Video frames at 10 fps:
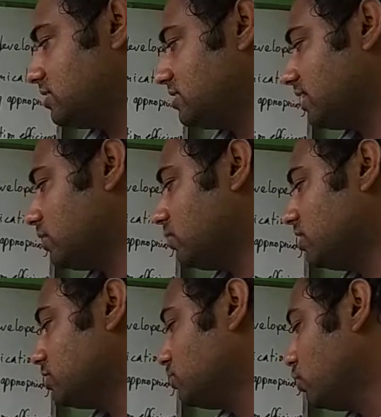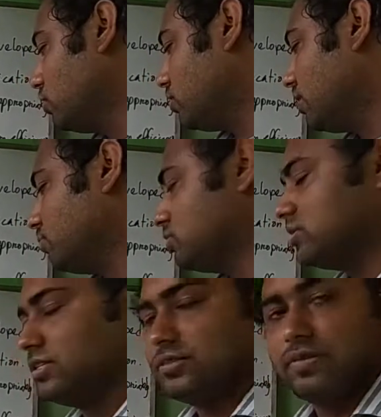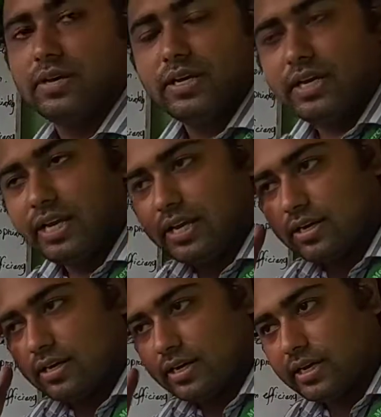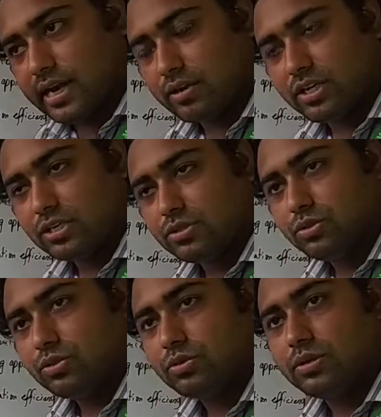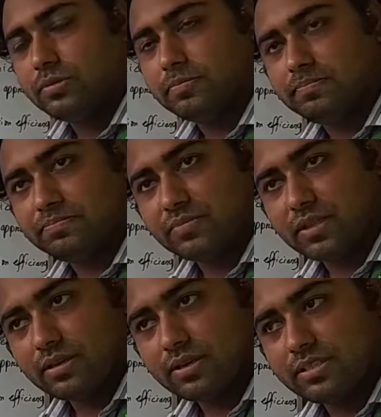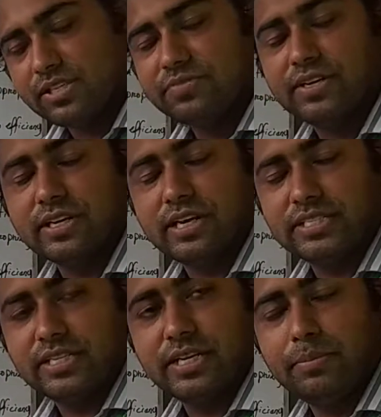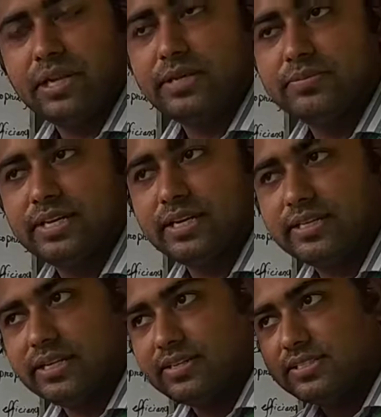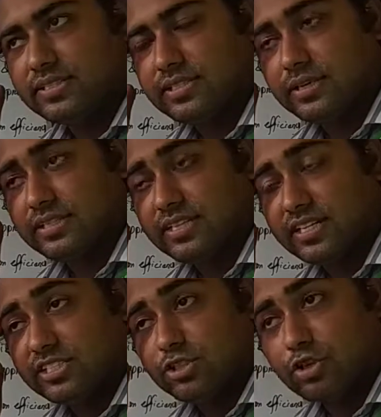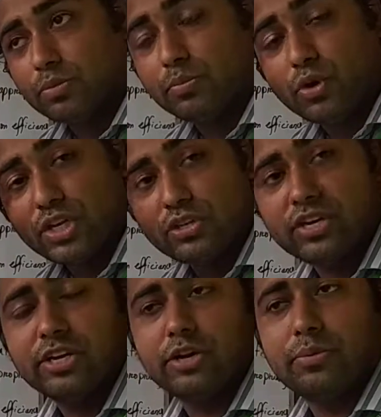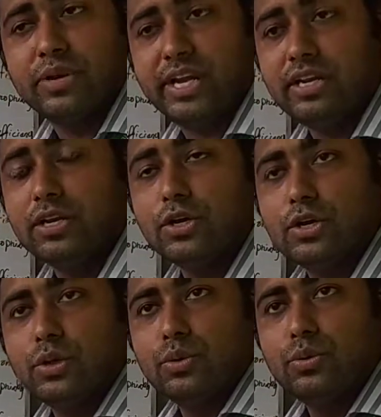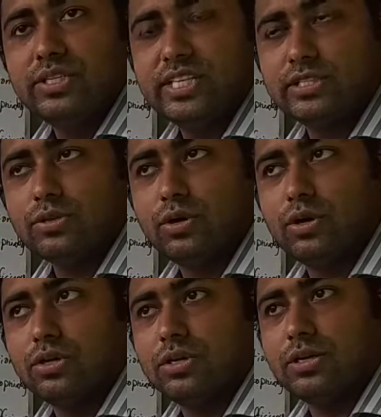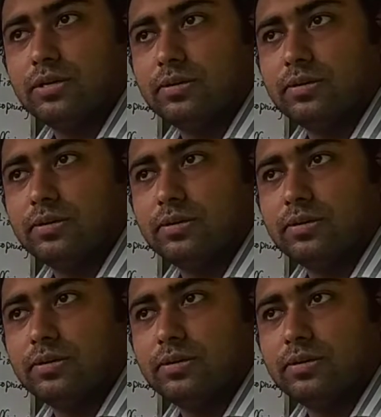The second one is motor hypothesis. According to Stephen Krashen, he believes that there is a certain sort of monitor in our brain which has got